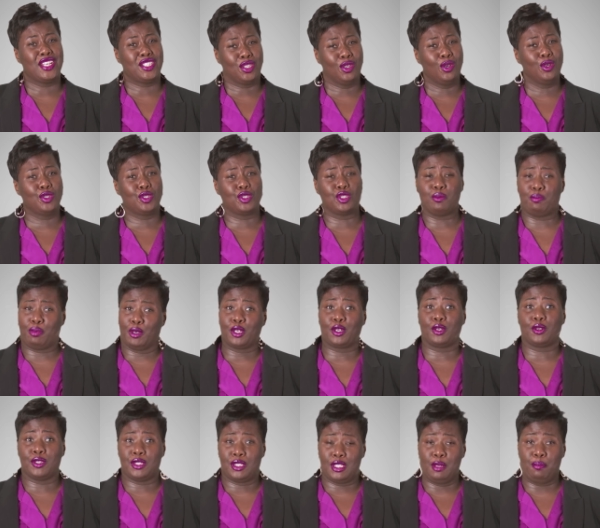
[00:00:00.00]
I told you to
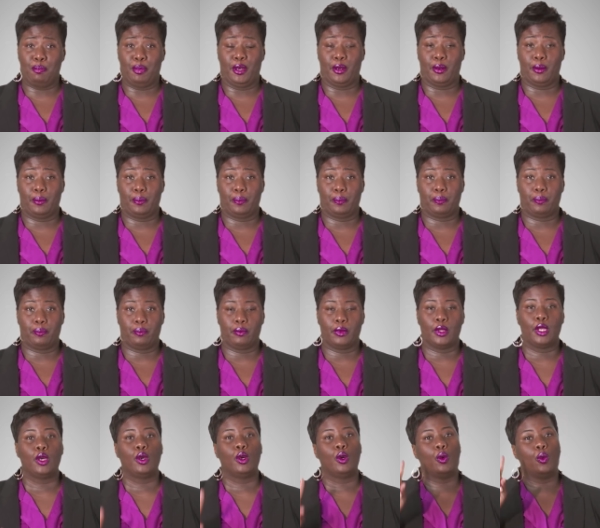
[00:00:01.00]
buckle your seatbelt.
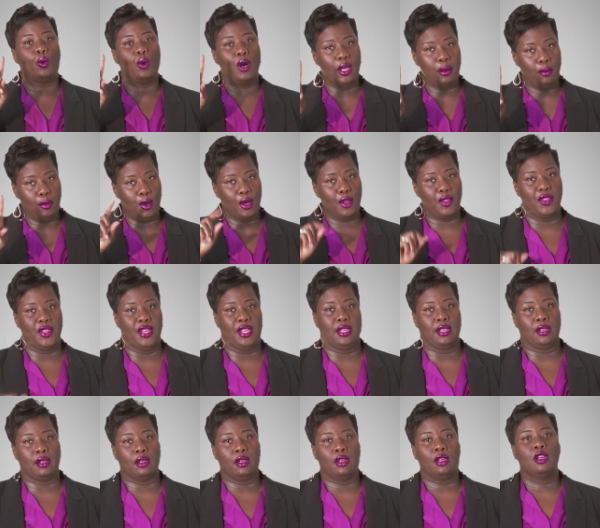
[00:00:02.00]
One more
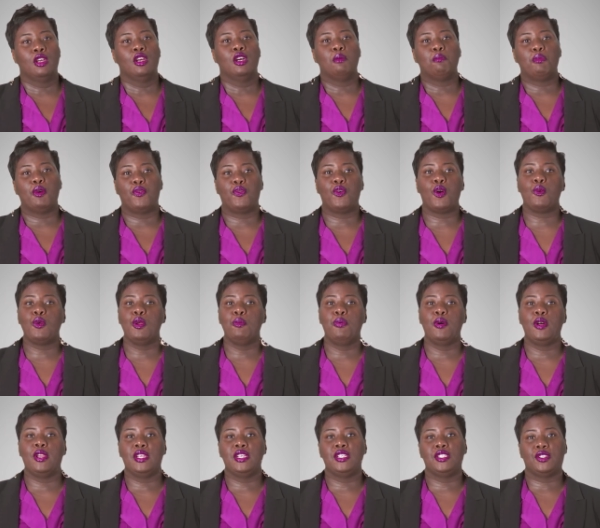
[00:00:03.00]
thing. Before we
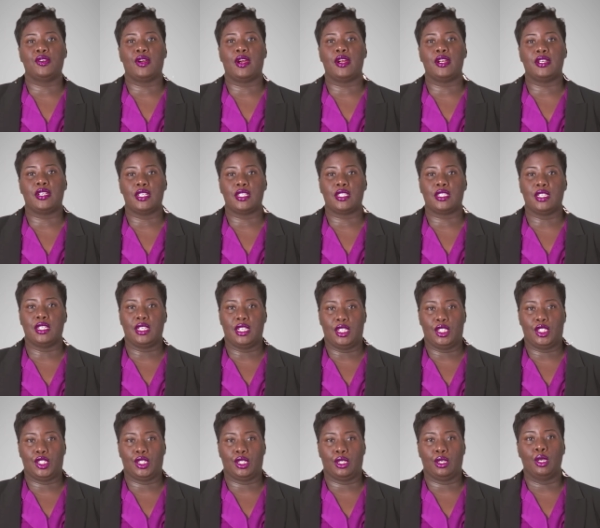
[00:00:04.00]
pull into our
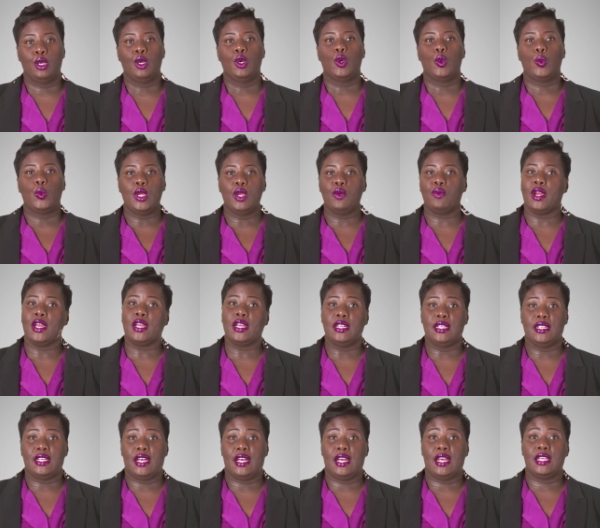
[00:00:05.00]
destination, we
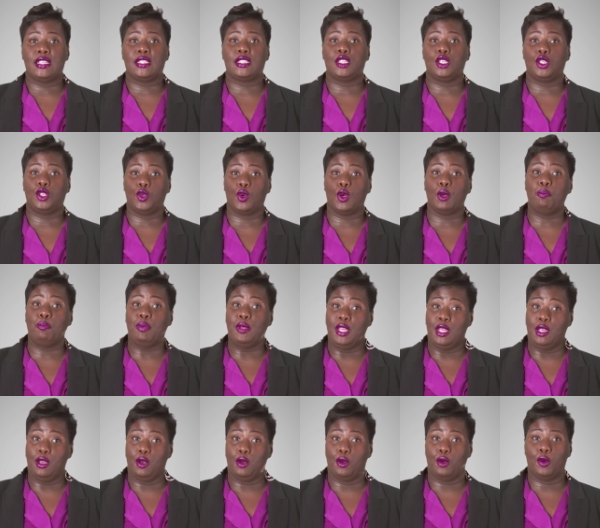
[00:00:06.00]
recognize that your
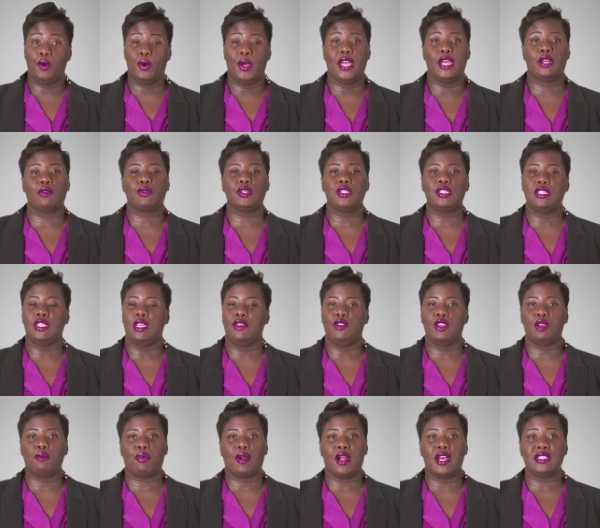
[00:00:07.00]
PO and
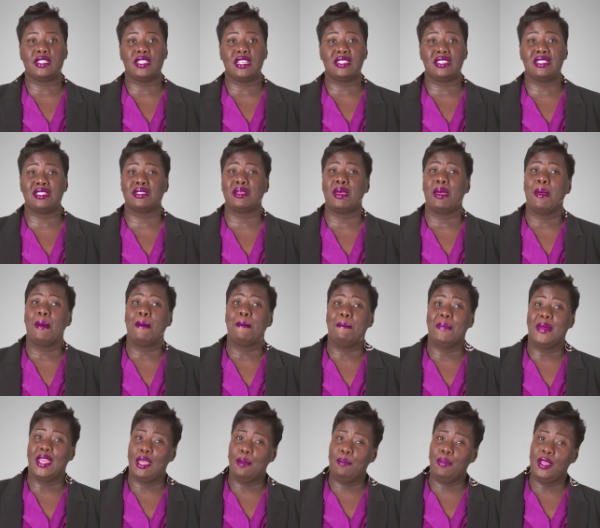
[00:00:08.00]
receiving processes
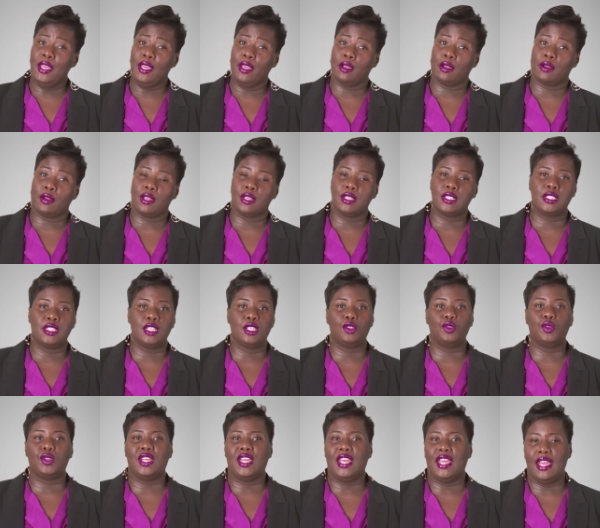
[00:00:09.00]
may be areas
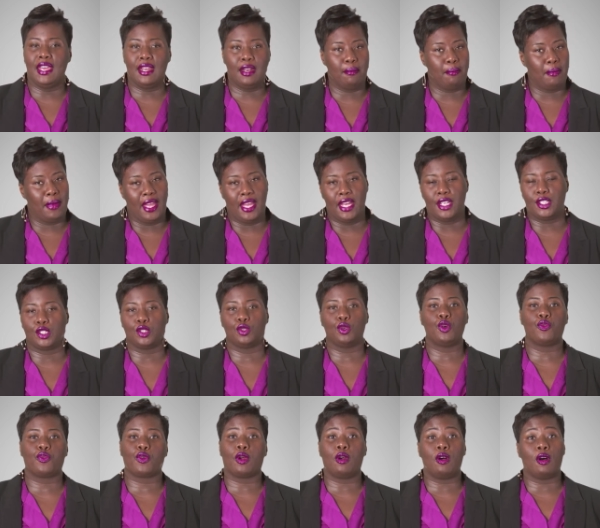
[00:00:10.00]
that you can't imagine
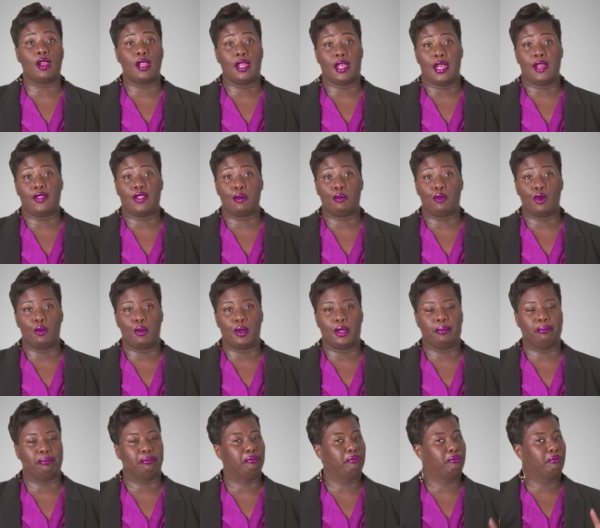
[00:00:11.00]
overhauling at the
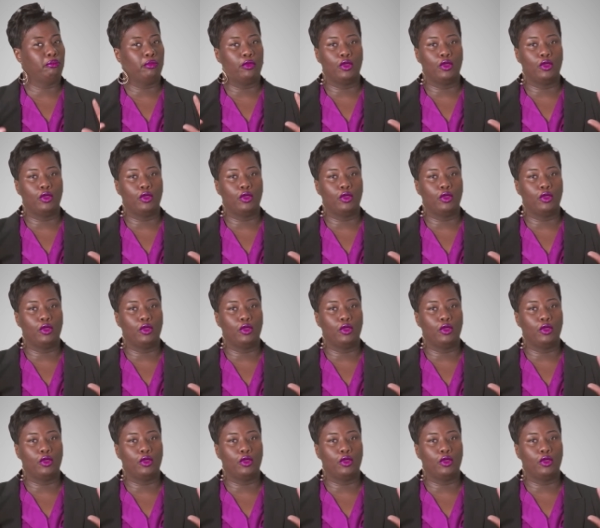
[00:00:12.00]
moment.